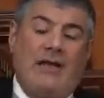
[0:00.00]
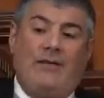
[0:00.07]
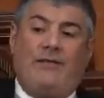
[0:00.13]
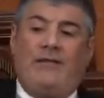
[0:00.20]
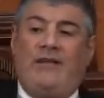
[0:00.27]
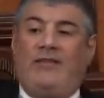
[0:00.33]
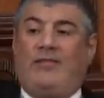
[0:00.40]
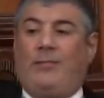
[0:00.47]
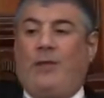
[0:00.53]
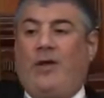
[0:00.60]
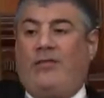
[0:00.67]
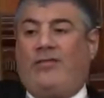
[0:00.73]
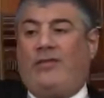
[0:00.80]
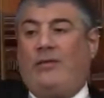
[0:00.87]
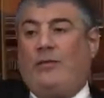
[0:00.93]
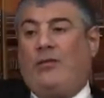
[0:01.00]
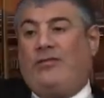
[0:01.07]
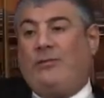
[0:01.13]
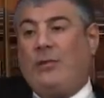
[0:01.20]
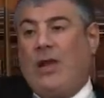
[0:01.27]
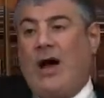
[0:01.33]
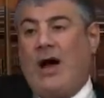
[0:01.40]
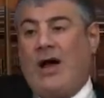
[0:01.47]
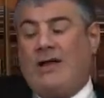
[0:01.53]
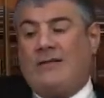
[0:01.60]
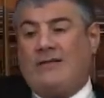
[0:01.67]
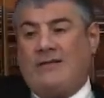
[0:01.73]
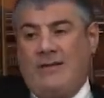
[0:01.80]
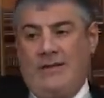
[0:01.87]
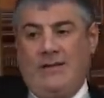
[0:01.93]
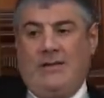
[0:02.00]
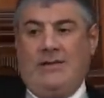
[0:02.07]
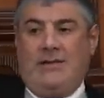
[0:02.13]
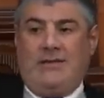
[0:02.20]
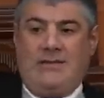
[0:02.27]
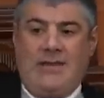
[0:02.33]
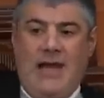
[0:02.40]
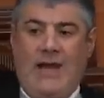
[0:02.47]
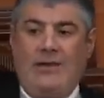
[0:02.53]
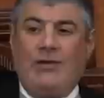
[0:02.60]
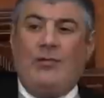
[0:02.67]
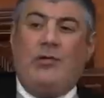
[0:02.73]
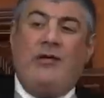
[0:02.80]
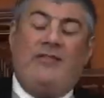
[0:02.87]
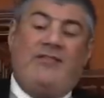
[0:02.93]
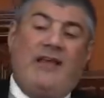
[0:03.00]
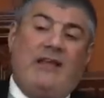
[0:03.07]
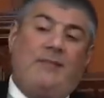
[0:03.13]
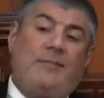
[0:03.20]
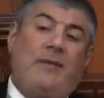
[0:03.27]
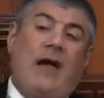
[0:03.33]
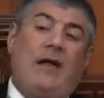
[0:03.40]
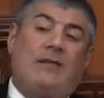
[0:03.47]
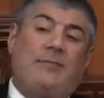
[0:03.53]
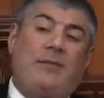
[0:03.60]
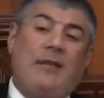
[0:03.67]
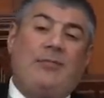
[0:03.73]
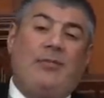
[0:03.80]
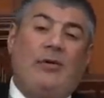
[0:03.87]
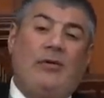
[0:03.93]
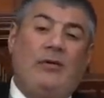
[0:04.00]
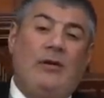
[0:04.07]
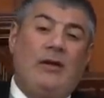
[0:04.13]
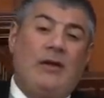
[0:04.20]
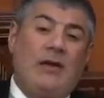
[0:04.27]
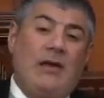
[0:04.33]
If this person was blonde, now you resent blonde people.